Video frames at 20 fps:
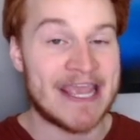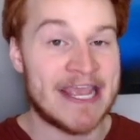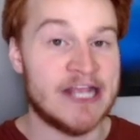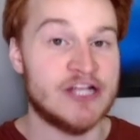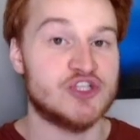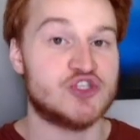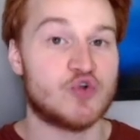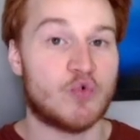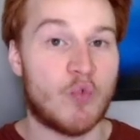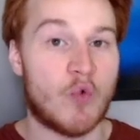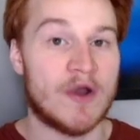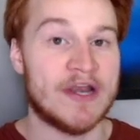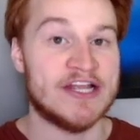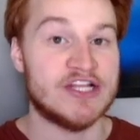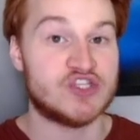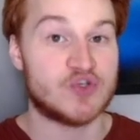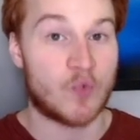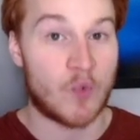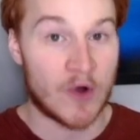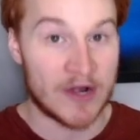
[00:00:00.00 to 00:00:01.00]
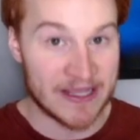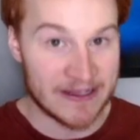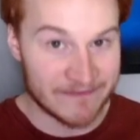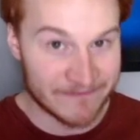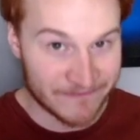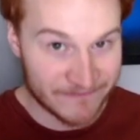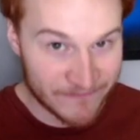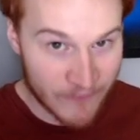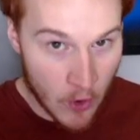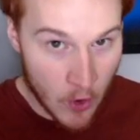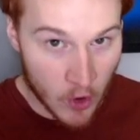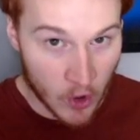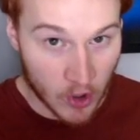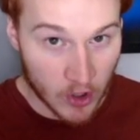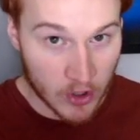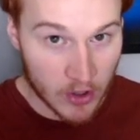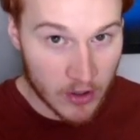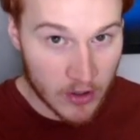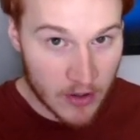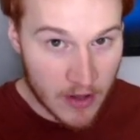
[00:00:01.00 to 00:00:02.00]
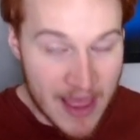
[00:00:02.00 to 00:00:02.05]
in 2024.